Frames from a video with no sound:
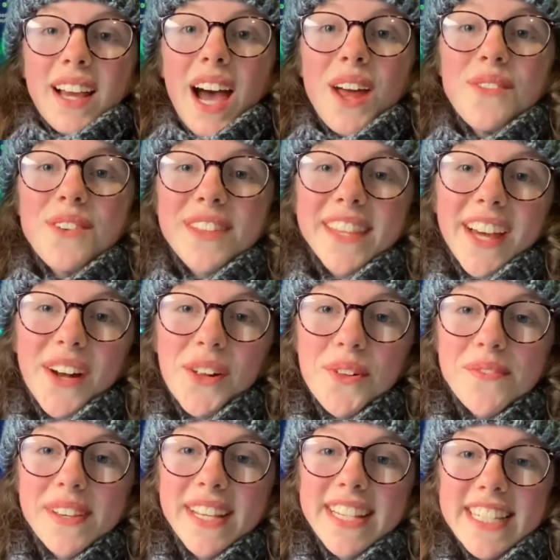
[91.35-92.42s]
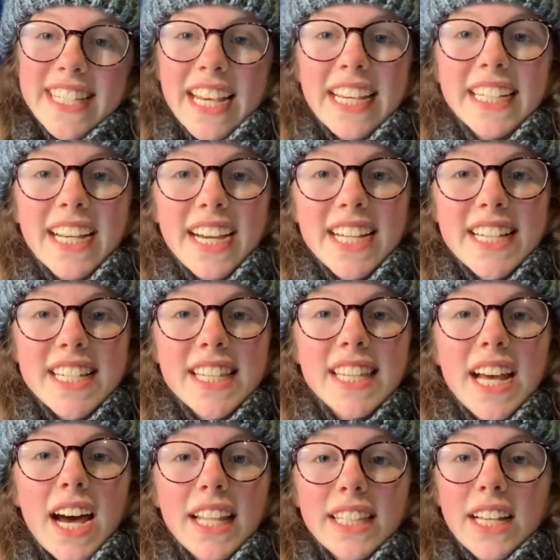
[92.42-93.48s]
And with that all being said, guys, and
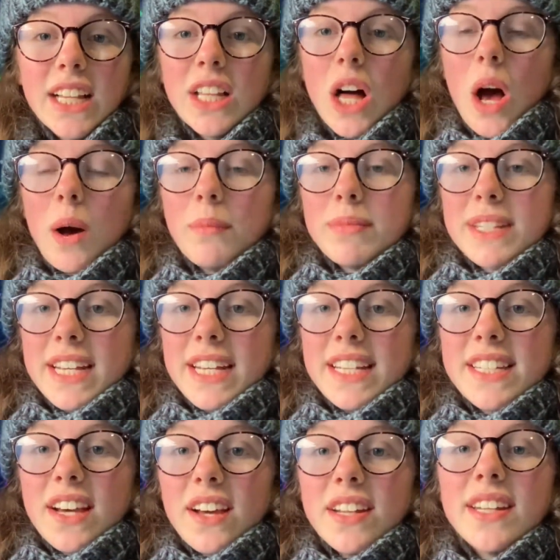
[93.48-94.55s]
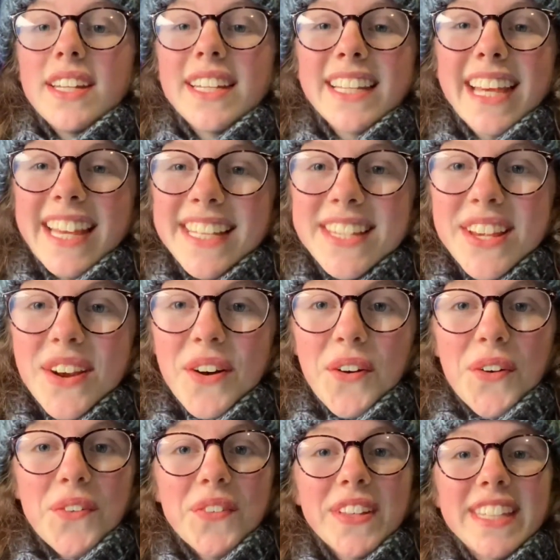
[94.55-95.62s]
that little update done, let's get
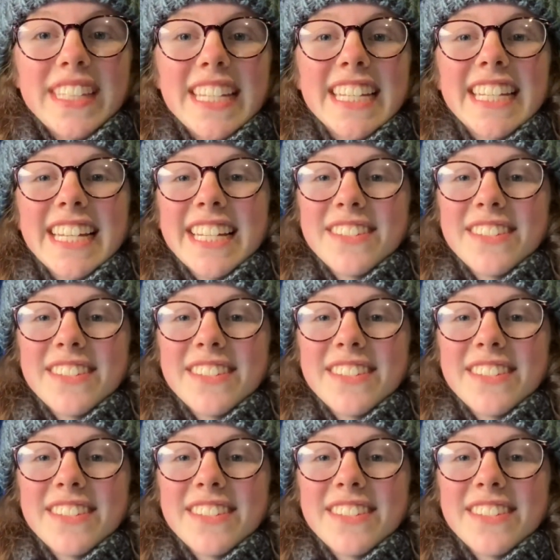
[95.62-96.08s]
on with today's